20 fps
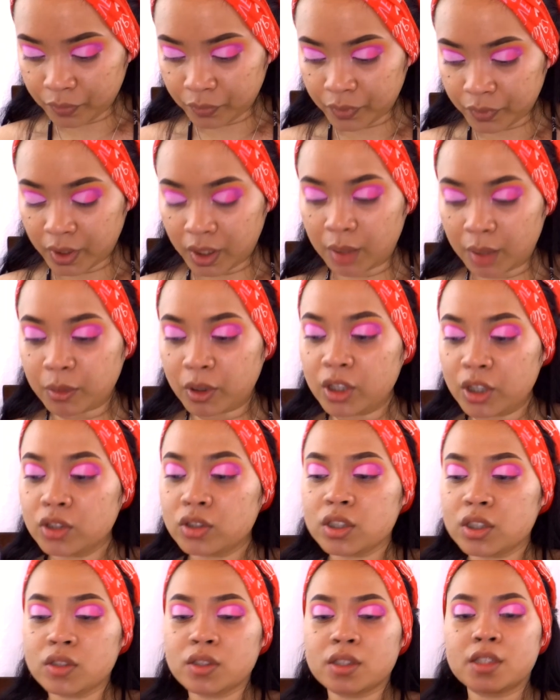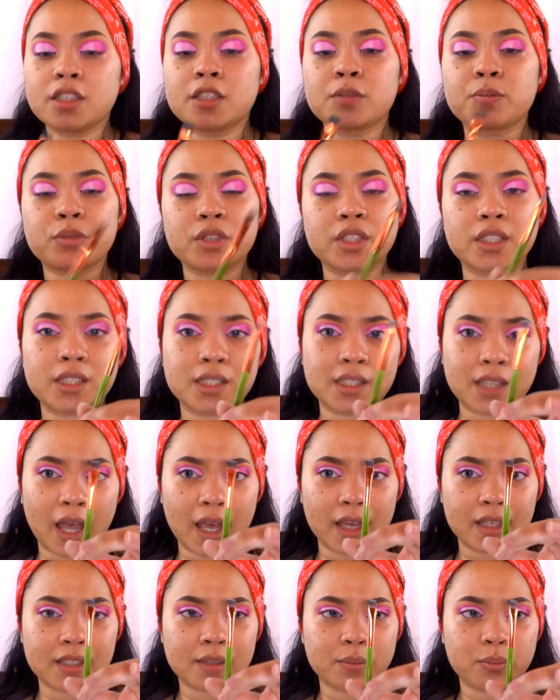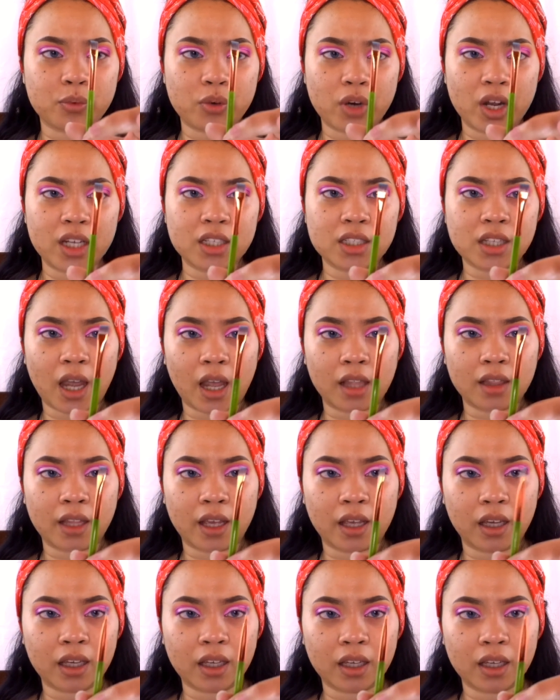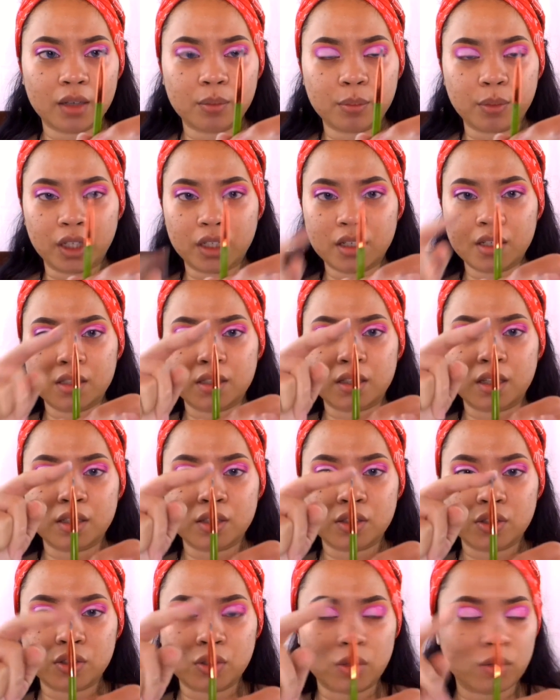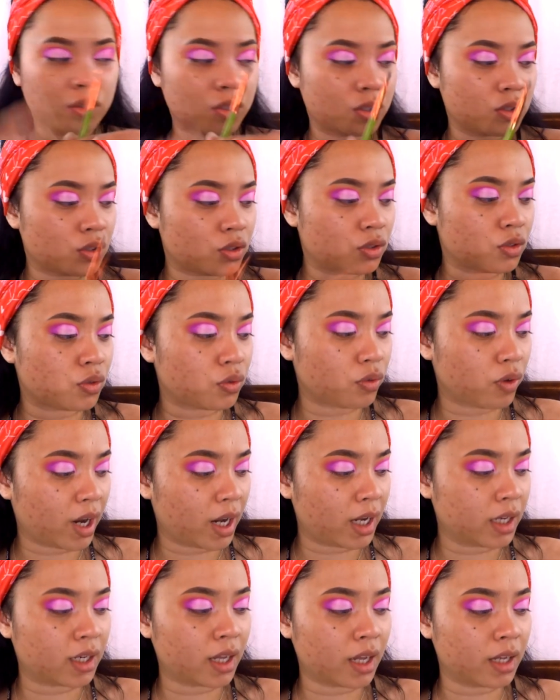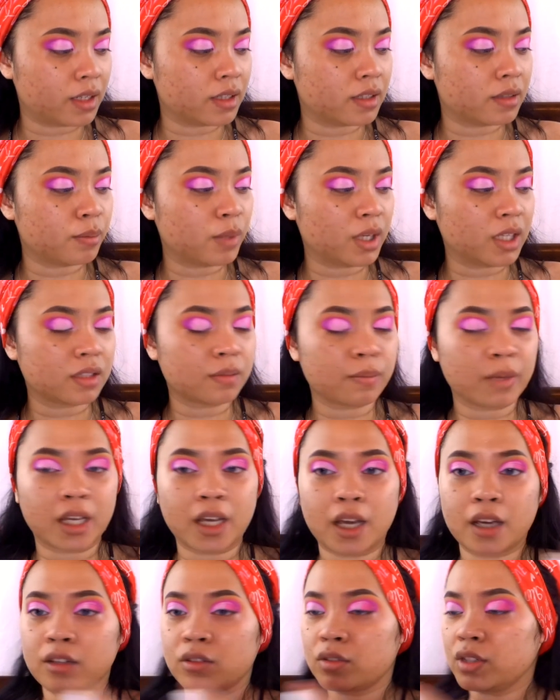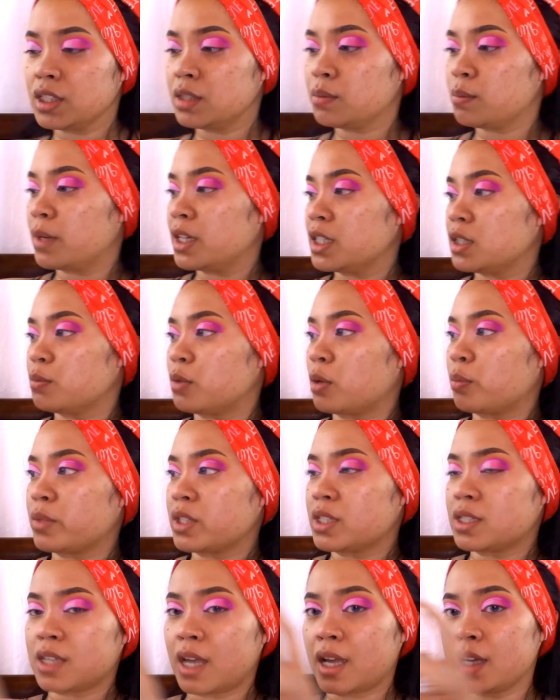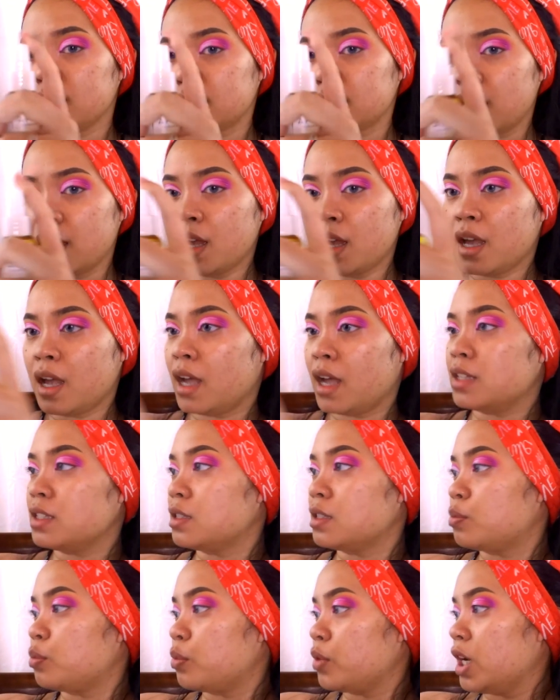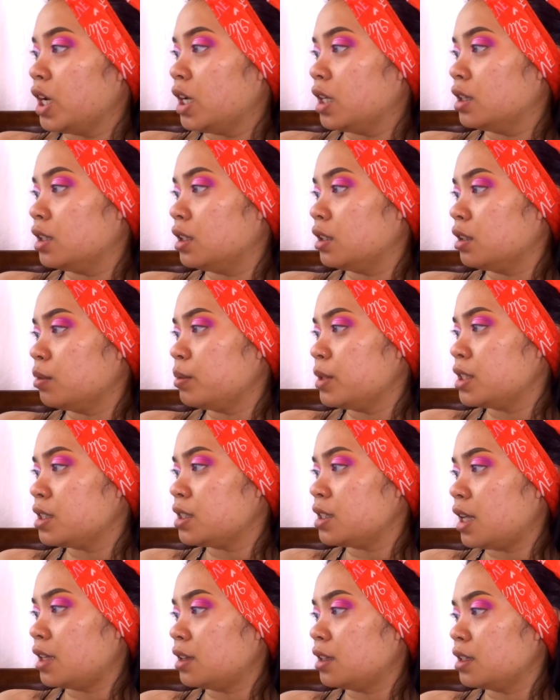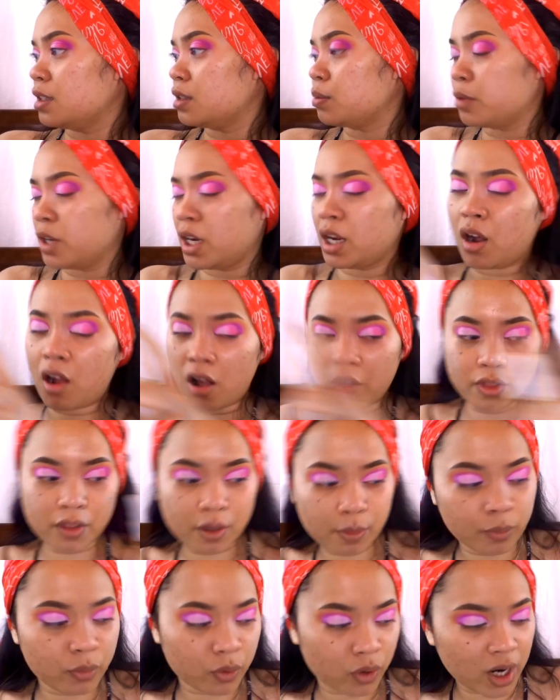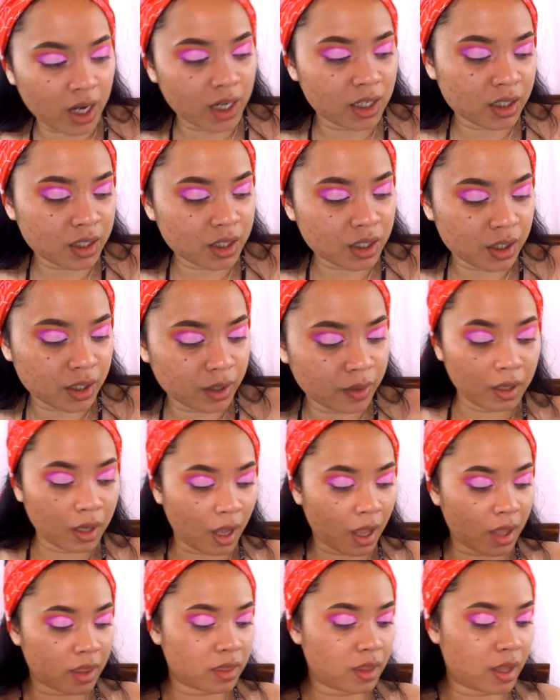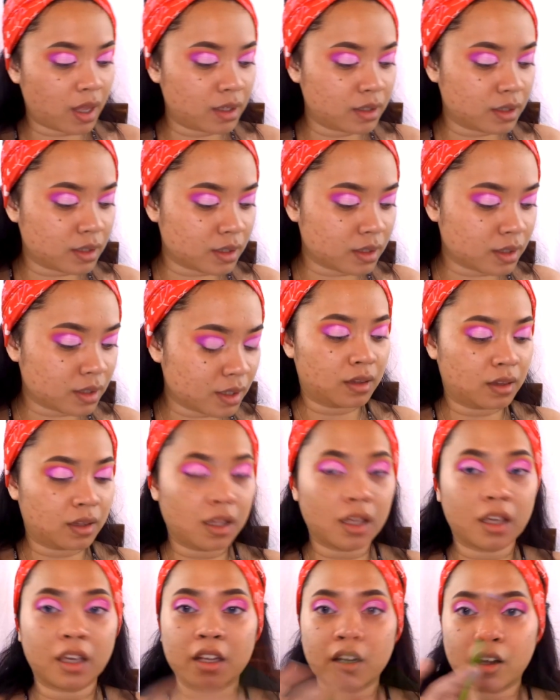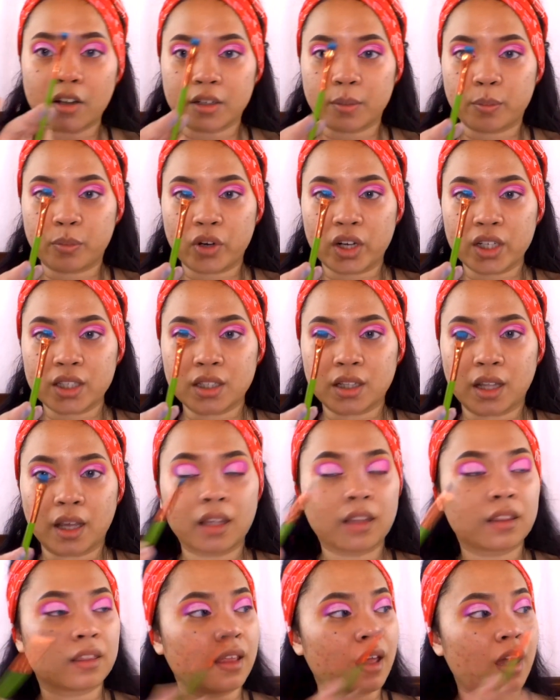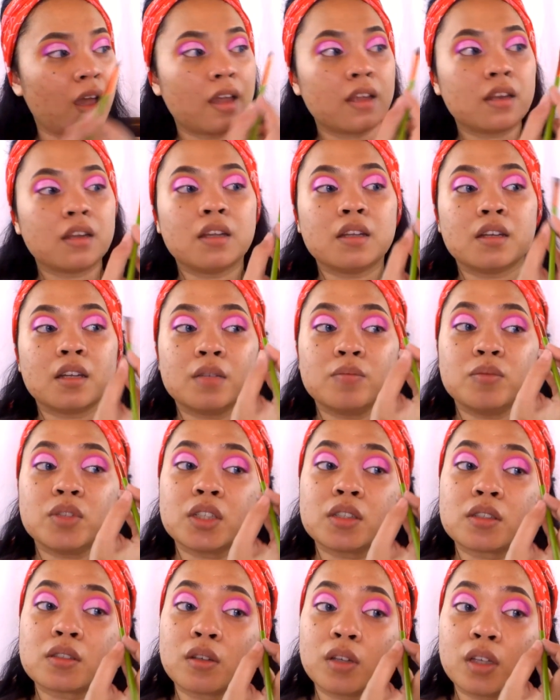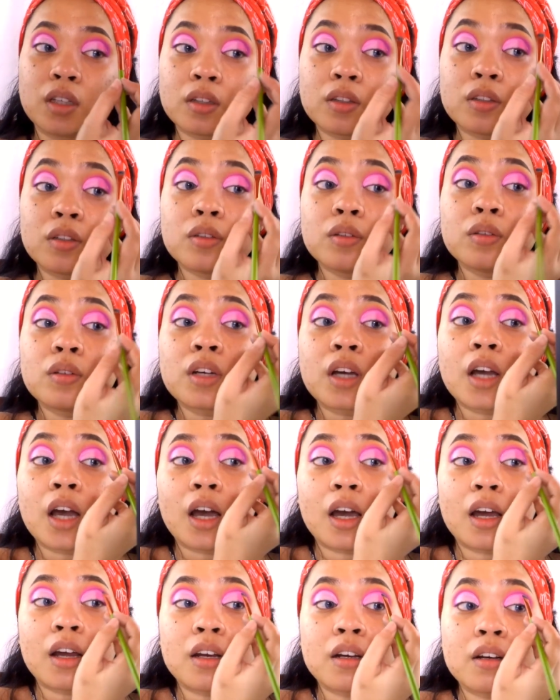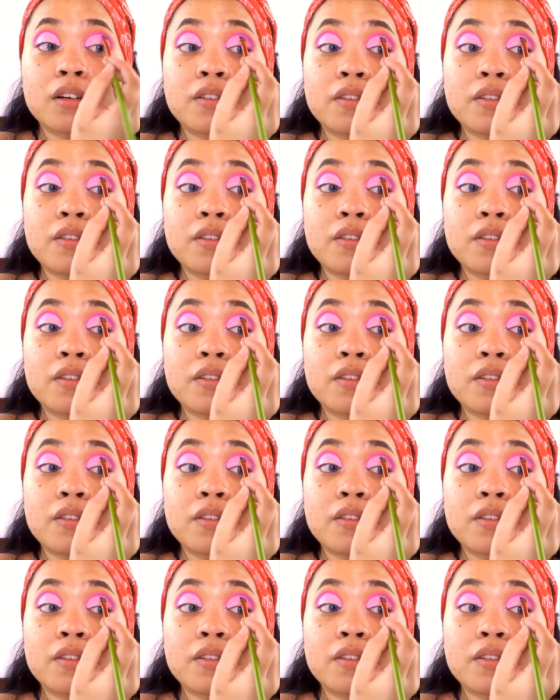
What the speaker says: And I'm going to use this precise brush. I like it because it's so straight and it makes my cut crease much more precise. And spray a little bit setting spray on the brush, and then just take it on the brush like that, and then just going to carve